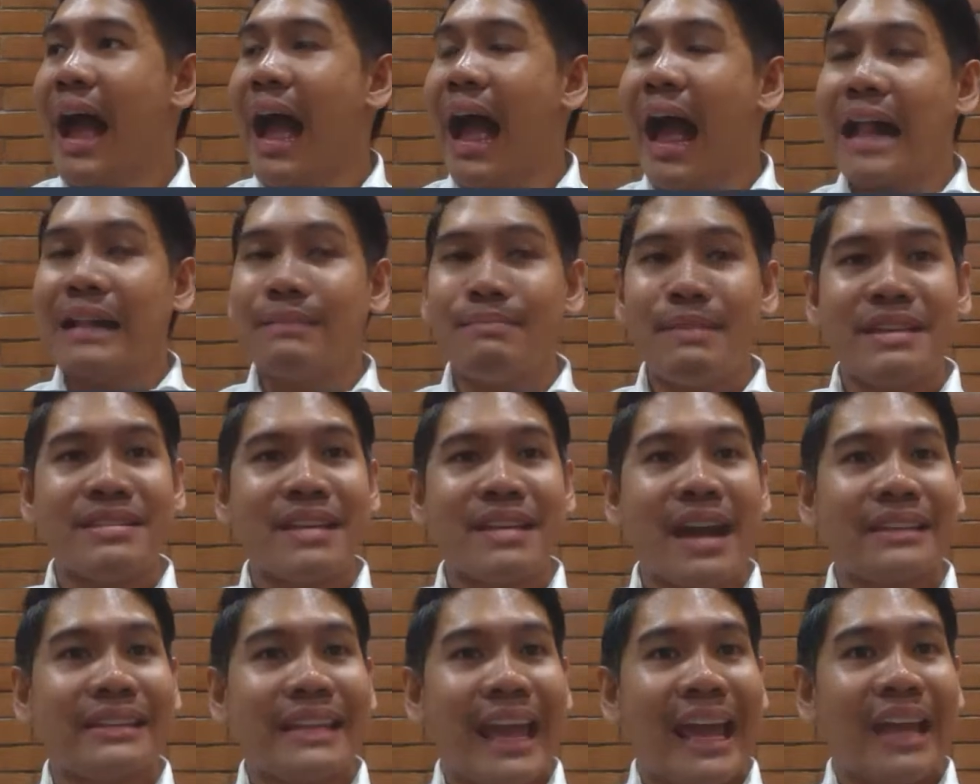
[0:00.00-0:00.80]
I'll be
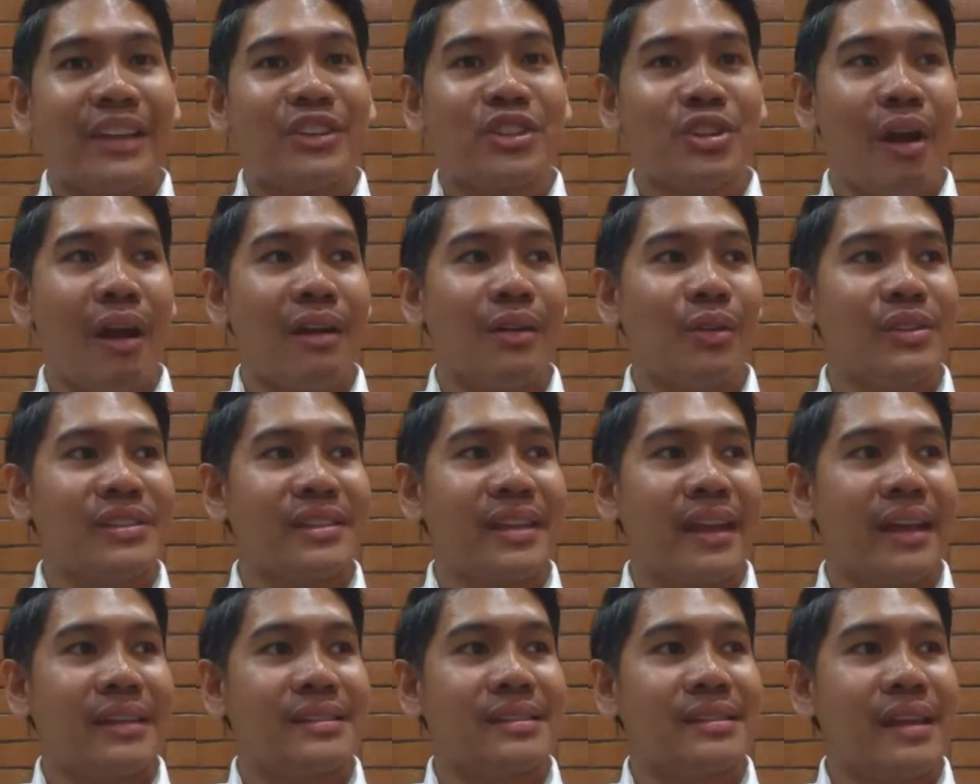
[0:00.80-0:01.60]
that HR who
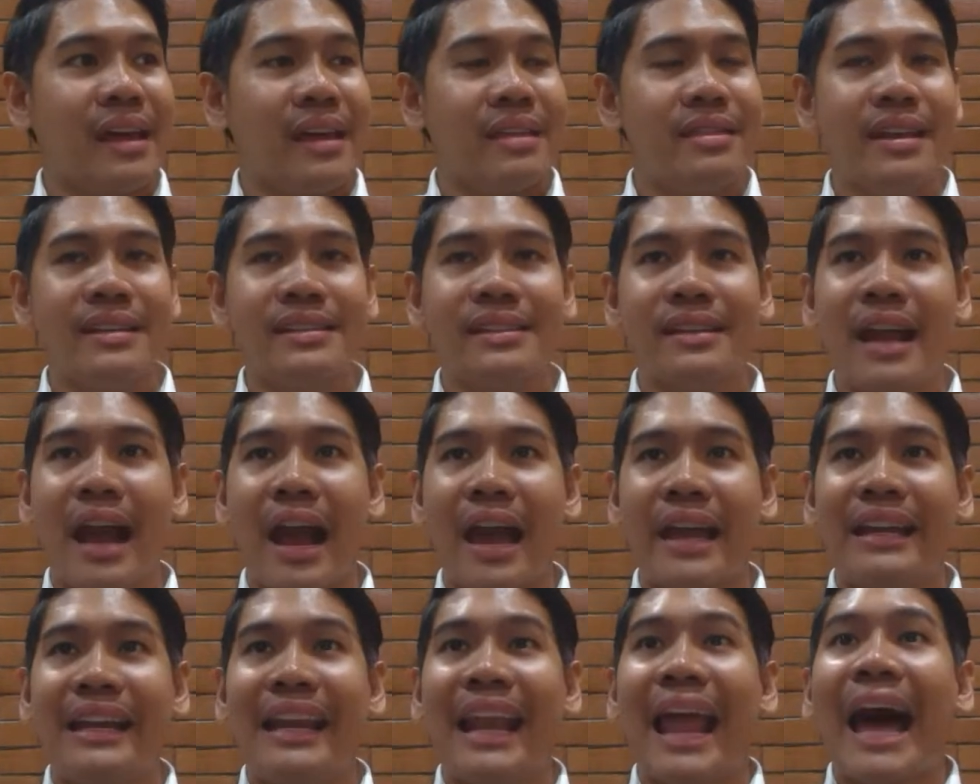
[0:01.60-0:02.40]
says, This
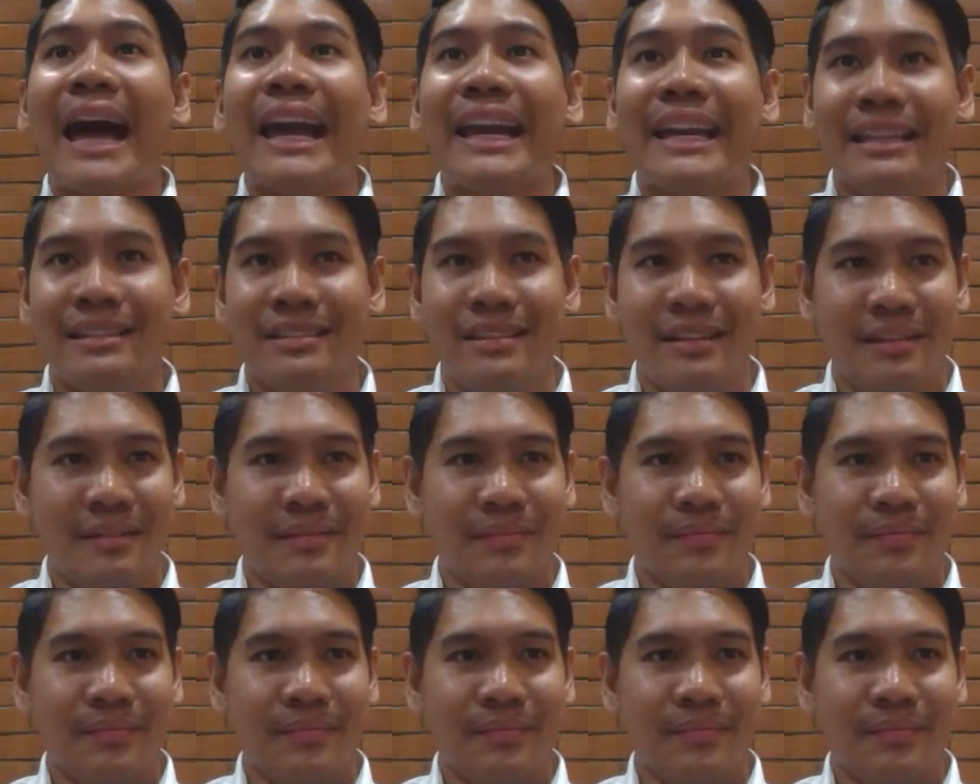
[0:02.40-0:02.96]
guy lied.